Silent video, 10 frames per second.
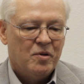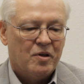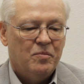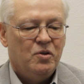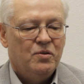a
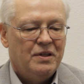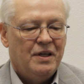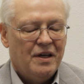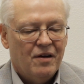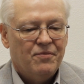
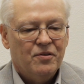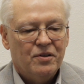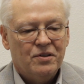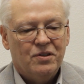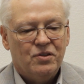community
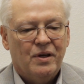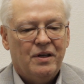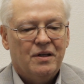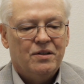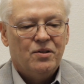effort to try
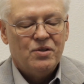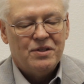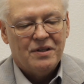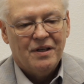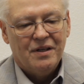to
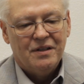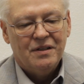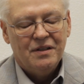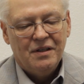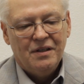understand
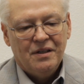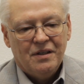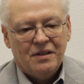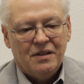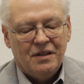
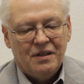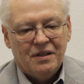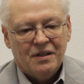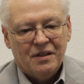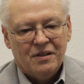
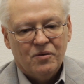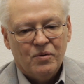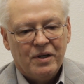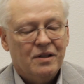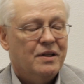the
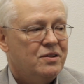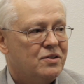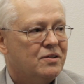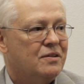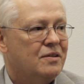
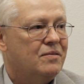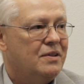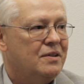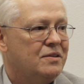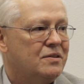regulation of
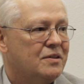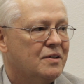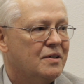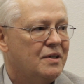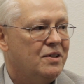these
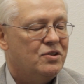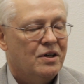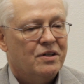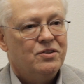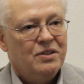heat
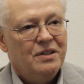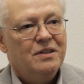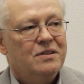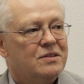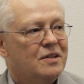shock
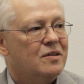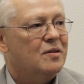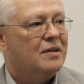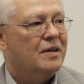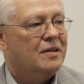genes and
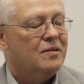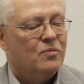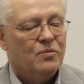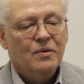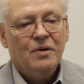
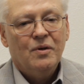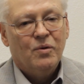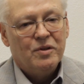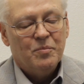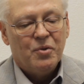
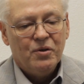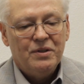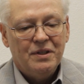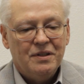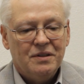what the
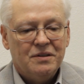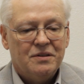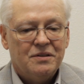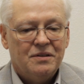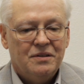
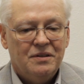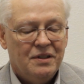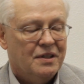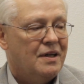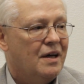proteins
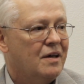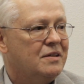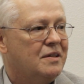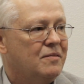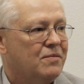did, how
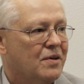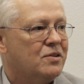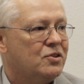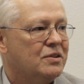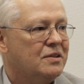did they
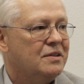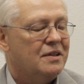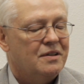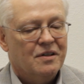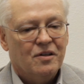function,
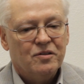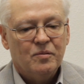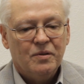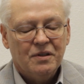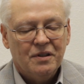and
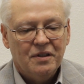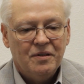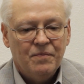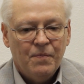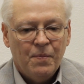ultimately
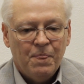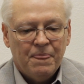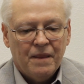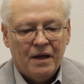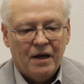
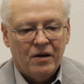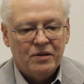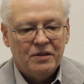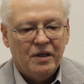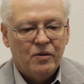how
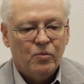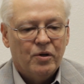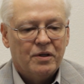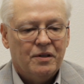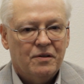did they
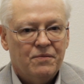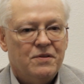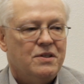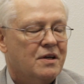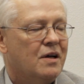work in the
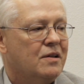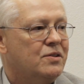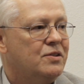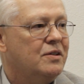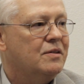
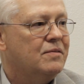physiology